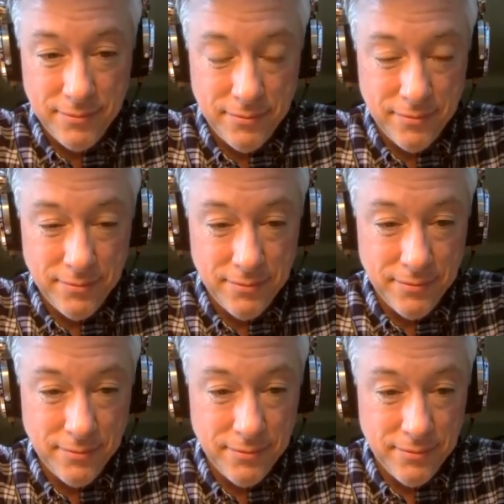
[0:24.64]

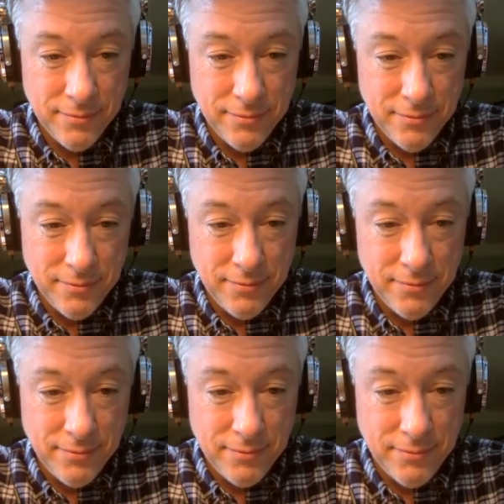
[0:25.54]

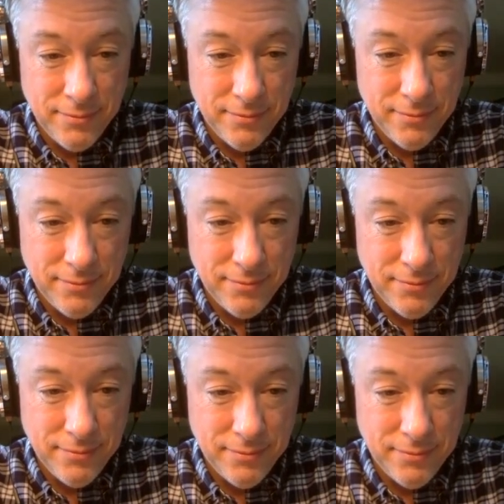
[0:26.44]

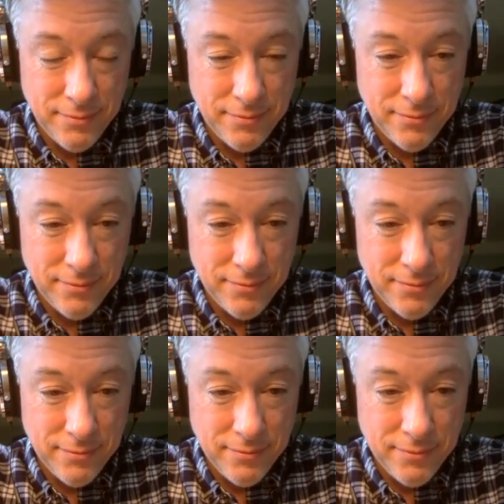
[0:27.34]

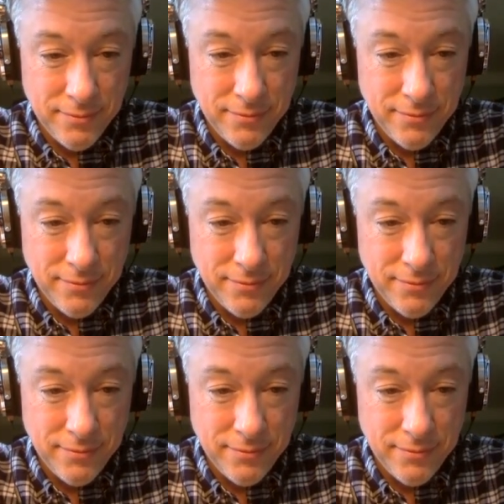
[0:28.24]
[no speech]